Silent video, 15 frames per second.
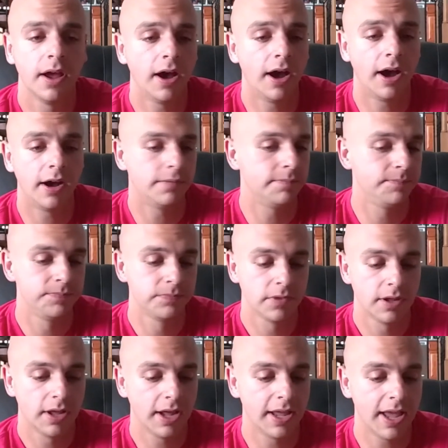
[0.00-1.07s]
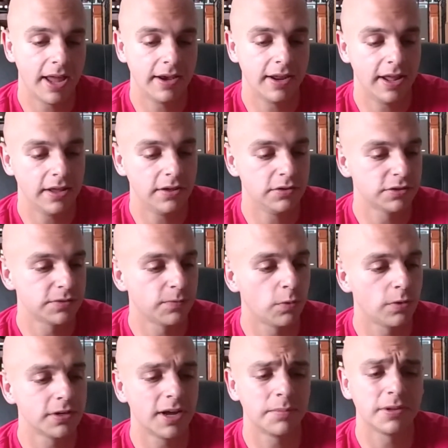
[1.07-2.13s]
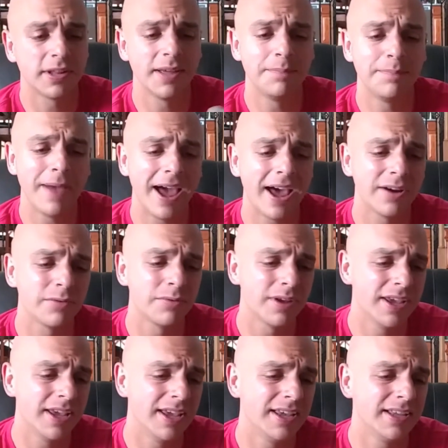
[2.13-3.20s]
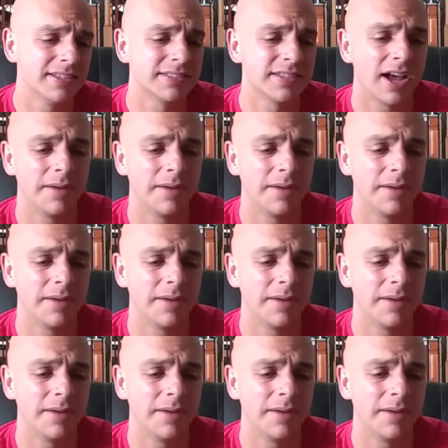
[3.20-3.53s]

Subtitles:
Again, it used 4 AA batteries.